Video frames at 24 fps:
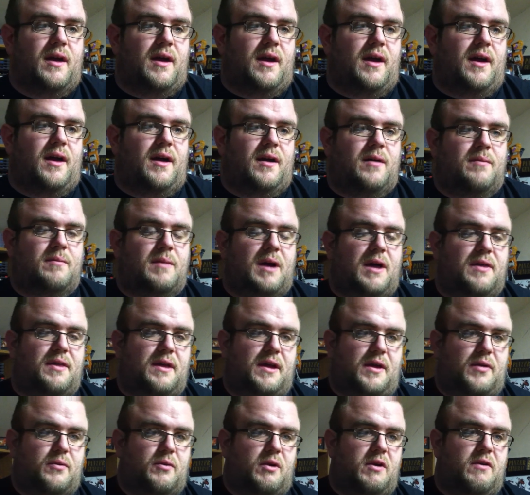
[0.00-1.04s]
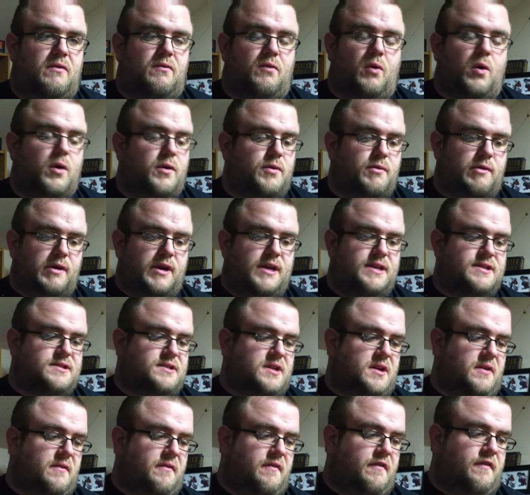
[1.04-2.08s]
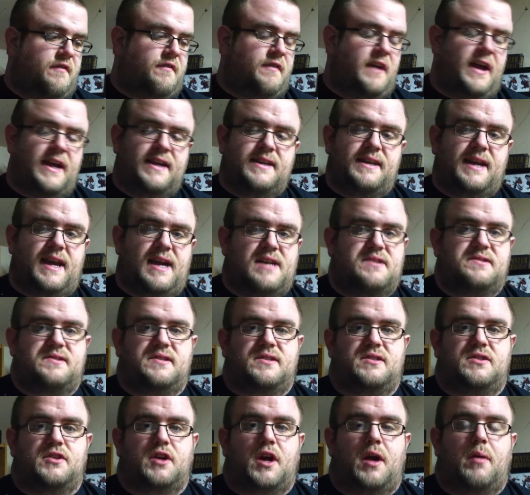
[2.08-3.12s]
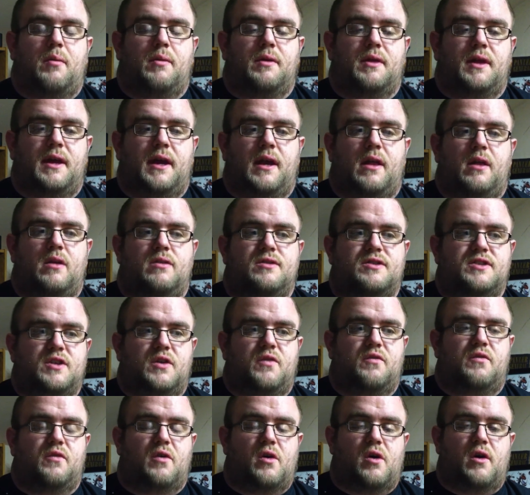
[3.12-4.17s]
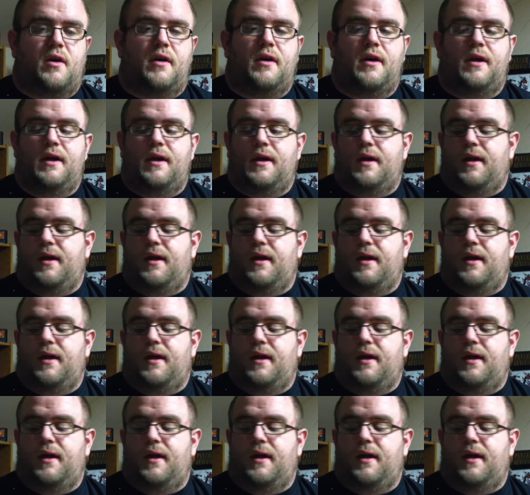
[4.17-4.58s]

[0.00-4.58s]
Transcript: I think 343 has done a fantastic job with Halo so far.